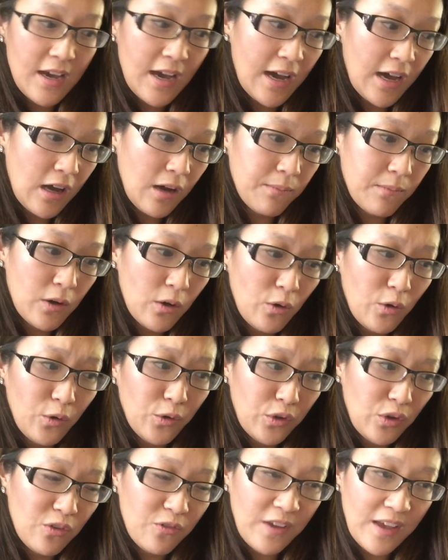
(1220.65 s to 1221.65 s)
a
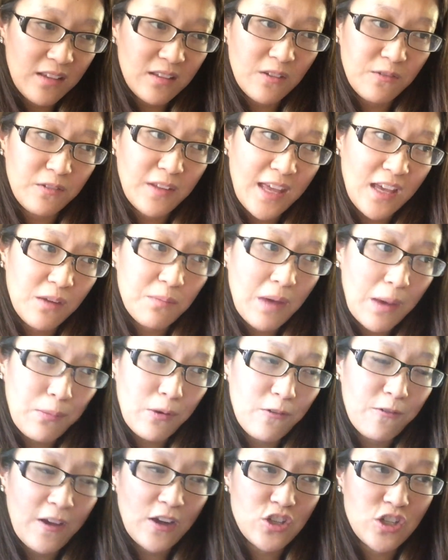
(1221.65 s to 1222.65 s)
whole new phase of like my
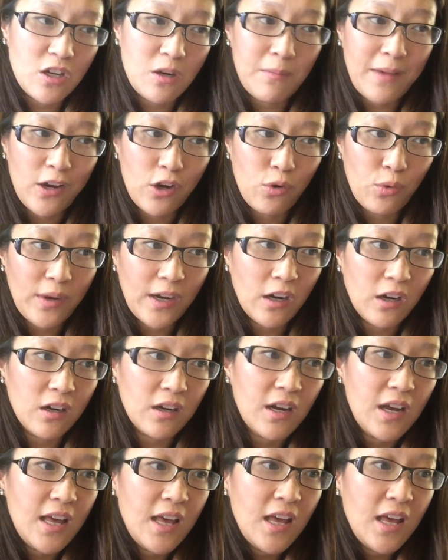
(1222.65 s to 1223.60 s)
profession and my career,